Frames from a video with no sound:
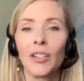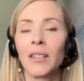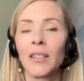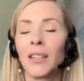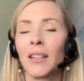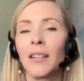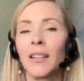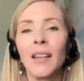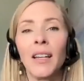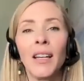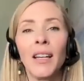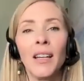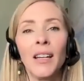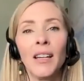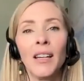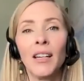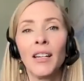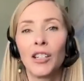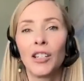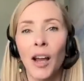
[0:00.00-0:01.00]
just to
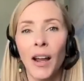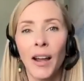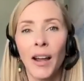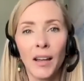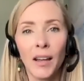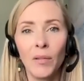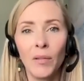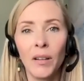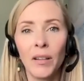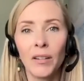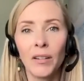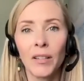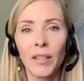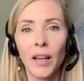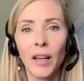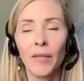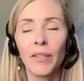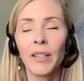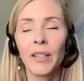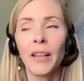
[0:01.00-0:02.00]
check in with
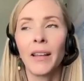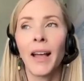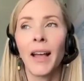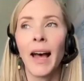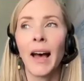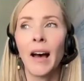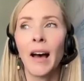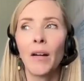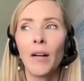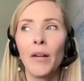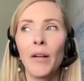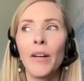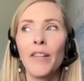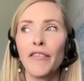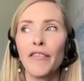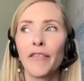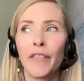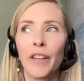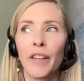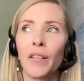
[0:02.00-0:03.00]
yourself. Say, like, how do I
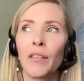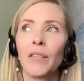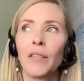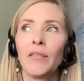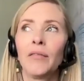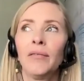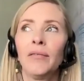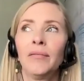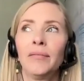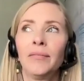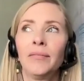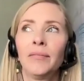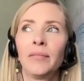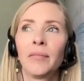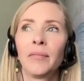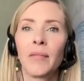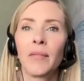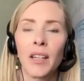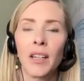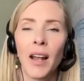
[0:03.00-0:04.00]
feel
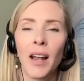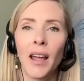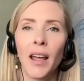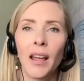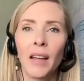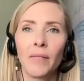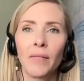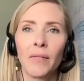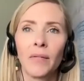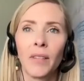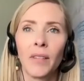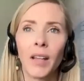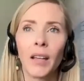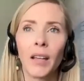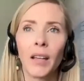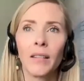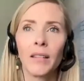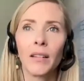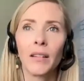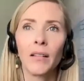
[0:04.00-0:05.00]
today?
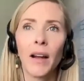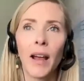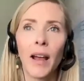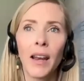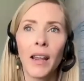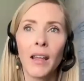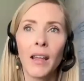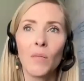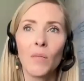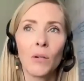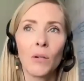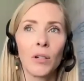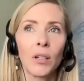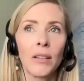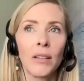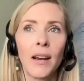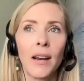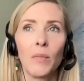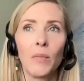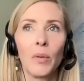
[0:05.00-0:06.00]
Like, is there any
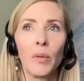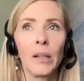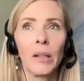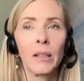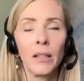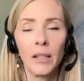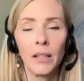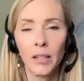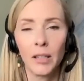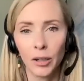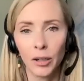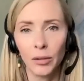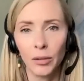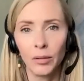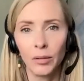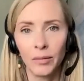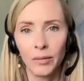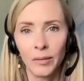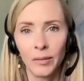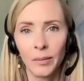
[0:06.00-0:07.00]
emotion that I'm present
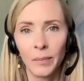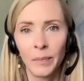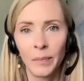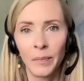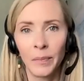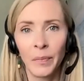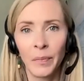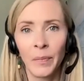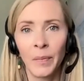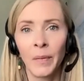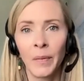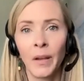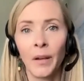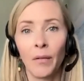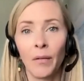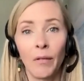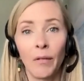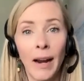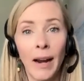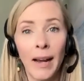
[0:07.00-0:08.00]
to
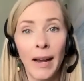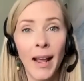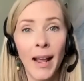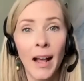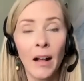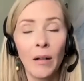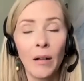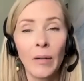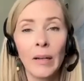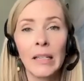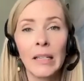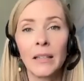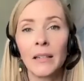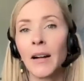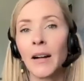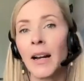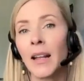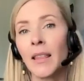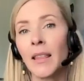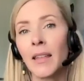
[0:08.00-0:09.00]
right now? Is
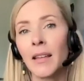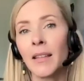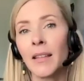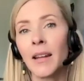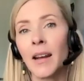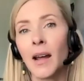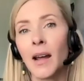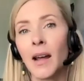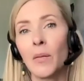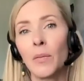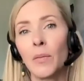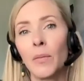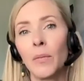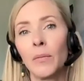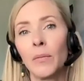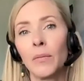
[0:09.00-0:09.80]
there anything that I